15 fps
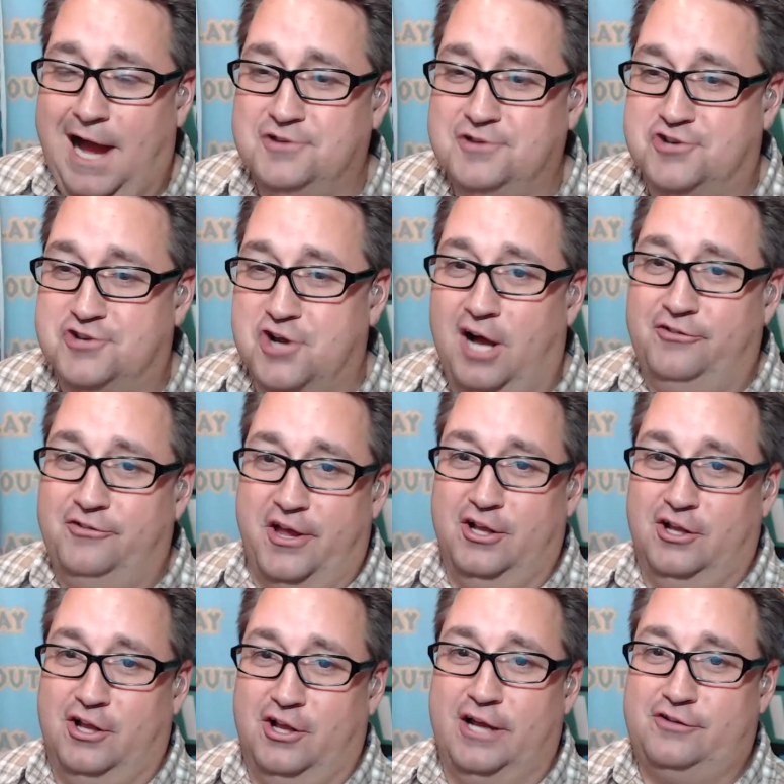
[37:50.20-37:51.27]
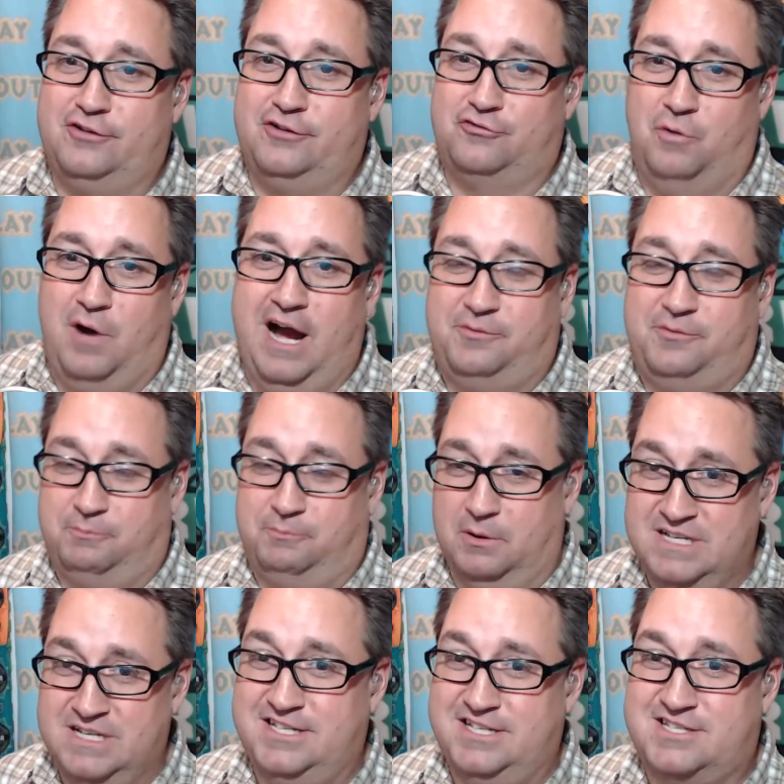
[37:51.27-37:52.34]
John said it like twice, but
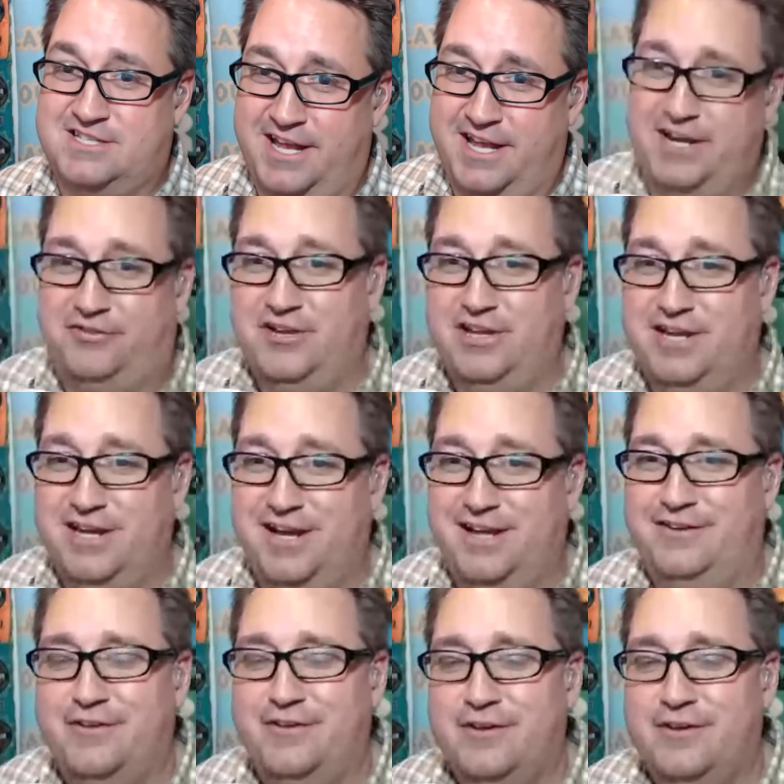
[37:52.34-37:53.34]
Missy said it at the end.